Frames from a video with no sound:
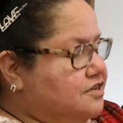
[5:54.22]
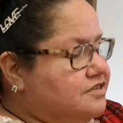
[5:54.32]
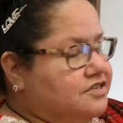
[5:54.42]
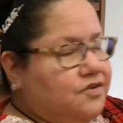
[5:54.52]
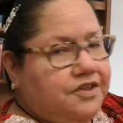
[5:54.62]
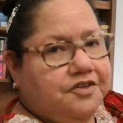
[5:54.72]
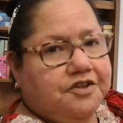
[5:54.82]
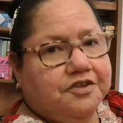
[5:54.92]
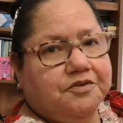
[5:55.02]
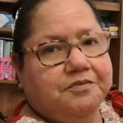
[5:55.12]
So I
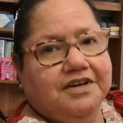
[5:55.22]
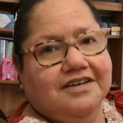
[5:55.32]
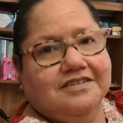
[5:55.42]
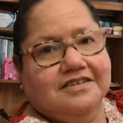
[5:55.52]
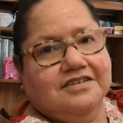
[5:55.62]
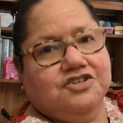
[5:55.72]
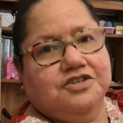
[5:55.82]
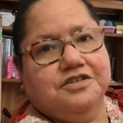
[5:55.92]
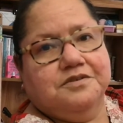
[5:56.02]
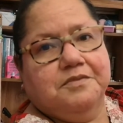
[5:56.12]
thought they would be a nice
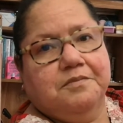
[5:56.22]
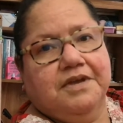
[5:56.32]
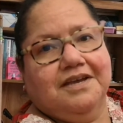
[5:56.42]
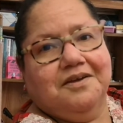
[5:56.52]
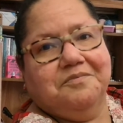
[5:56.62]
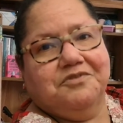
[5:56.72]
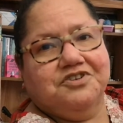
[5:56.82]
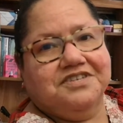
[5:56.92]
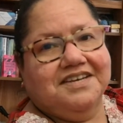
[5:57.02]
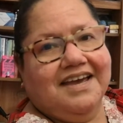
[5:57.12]
addition to my makeup,
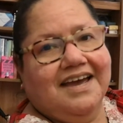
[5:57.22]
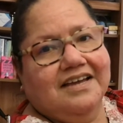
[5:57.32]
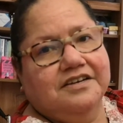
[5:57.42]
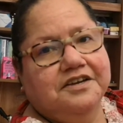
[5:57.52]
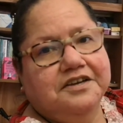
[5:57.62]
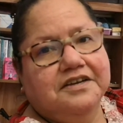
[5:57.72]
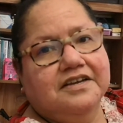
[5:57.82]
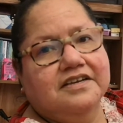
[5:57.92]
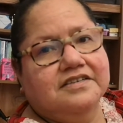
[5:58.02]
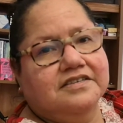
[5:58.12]
just to add,
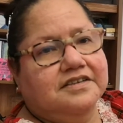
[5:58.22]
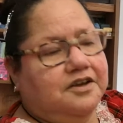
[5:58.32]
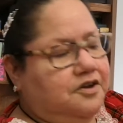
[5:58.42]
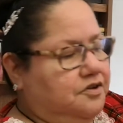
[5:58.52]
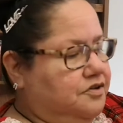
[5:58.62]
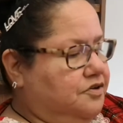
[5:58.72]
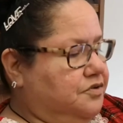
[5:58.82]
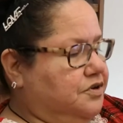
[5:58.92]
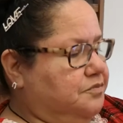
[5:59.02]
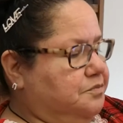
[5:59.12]
because you know,
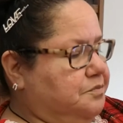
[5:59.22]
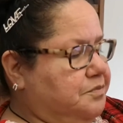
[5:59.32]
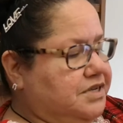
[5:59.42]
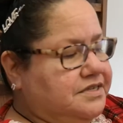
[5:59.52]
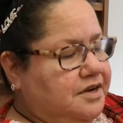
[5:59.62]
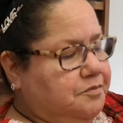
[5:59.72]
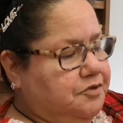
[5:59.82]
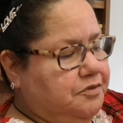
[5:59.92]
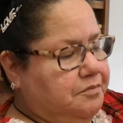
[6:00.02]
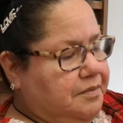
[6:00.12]
you can mix it up
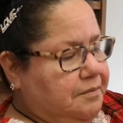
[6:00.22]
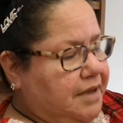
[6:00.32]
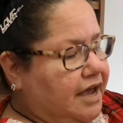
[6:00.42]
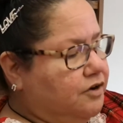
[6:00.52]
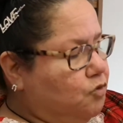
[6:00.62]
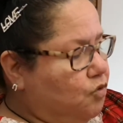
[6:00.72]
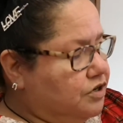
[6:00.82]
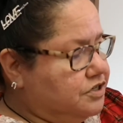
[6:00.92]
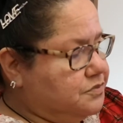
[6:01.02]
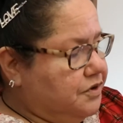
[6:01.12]
with a matte, or
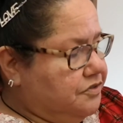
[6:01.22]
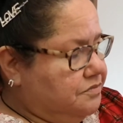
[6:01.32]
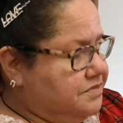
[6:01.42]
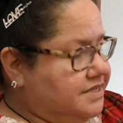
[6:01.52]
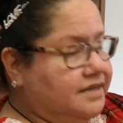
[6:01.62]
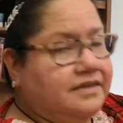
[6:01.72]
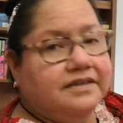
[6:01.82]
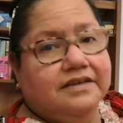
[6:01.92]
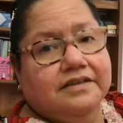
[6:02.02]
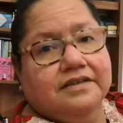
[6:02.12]
just wear them
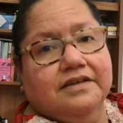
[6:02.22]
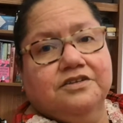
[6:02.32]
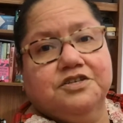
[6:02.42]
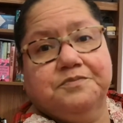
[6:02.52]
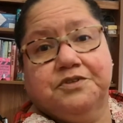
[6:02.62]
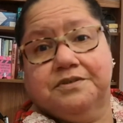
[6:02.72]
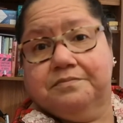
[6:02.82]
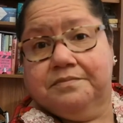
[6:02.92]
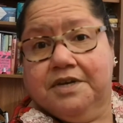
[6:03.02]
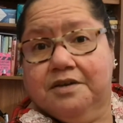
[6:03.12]
singly and then just put some
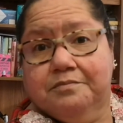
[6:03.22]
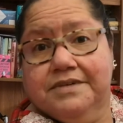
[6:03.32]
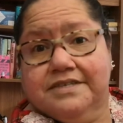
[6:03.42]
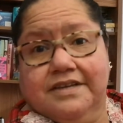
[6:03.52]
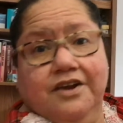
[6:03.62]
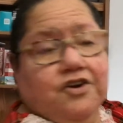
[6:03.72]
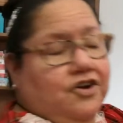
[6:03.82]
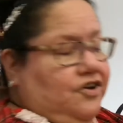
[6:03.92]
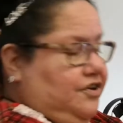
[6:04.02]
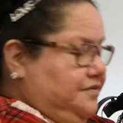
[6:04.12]
mascara
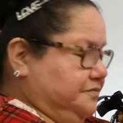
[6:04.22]
on.